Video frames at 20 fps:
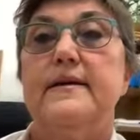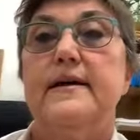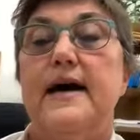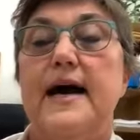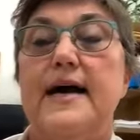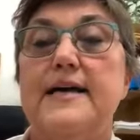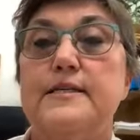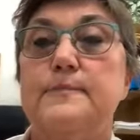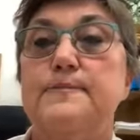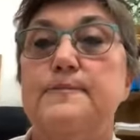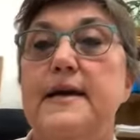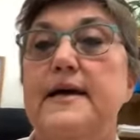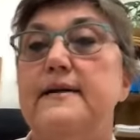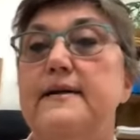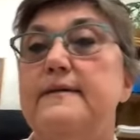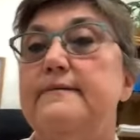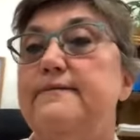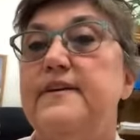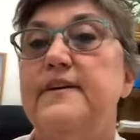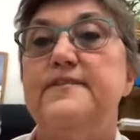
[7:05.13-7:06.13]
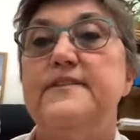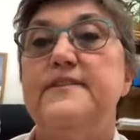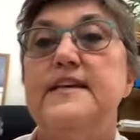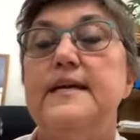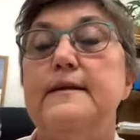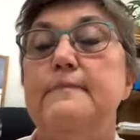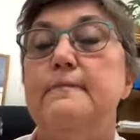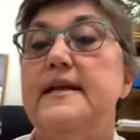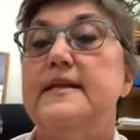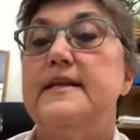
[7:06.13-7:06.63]
I spend
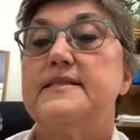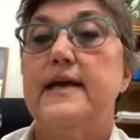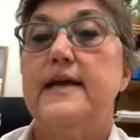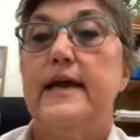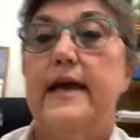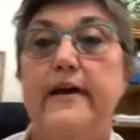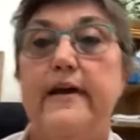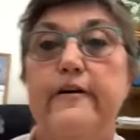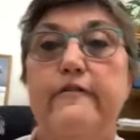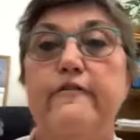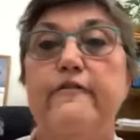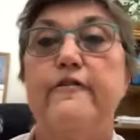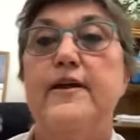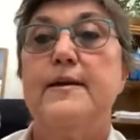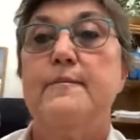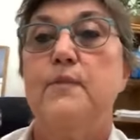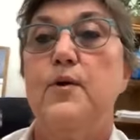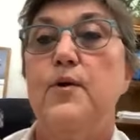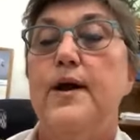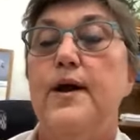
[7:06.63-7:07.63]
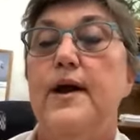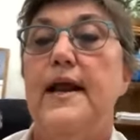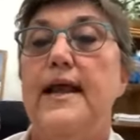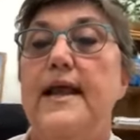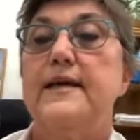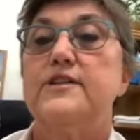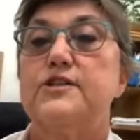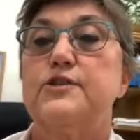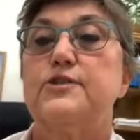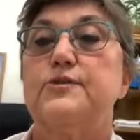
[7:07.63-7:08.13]
15 minutes every
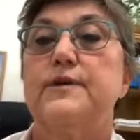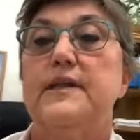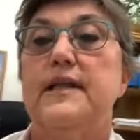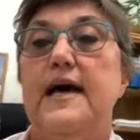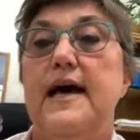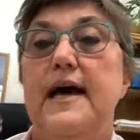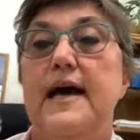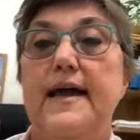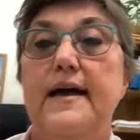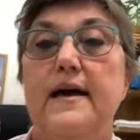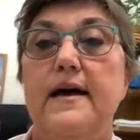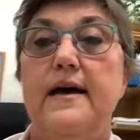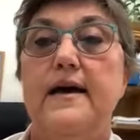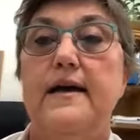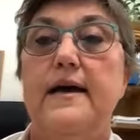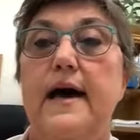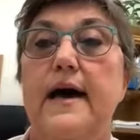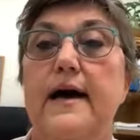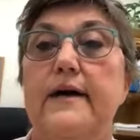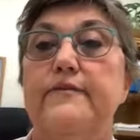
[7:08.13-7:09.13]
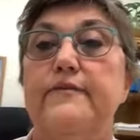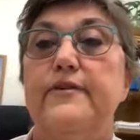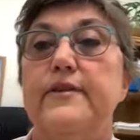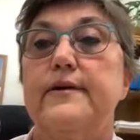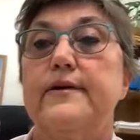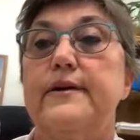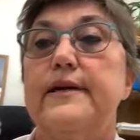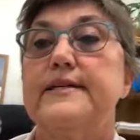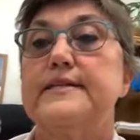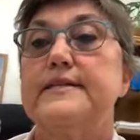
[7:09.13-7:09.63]
morning just relying on God for the
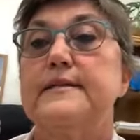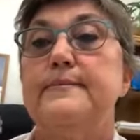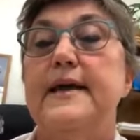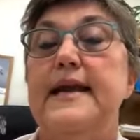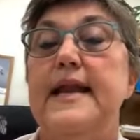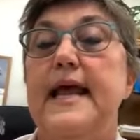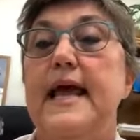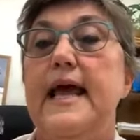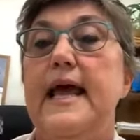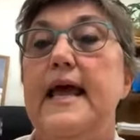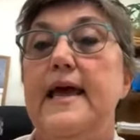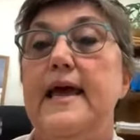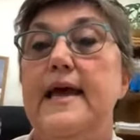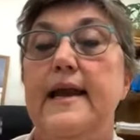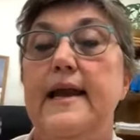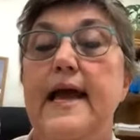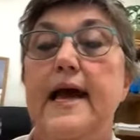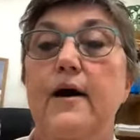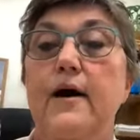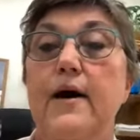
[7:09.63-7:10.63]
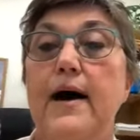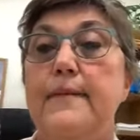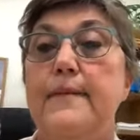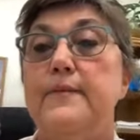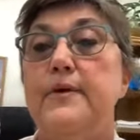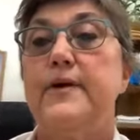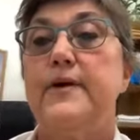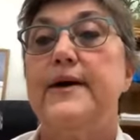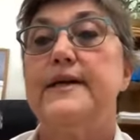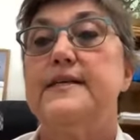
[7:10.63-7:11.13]
rest of my day and how I'm
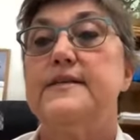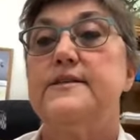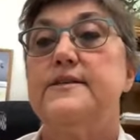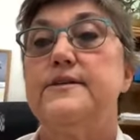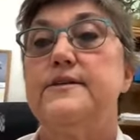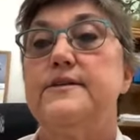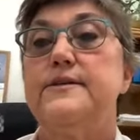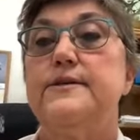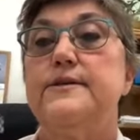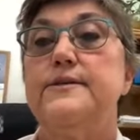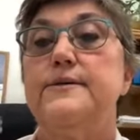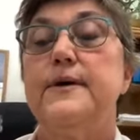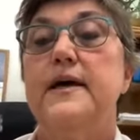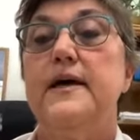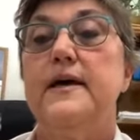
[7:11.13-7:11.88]
going to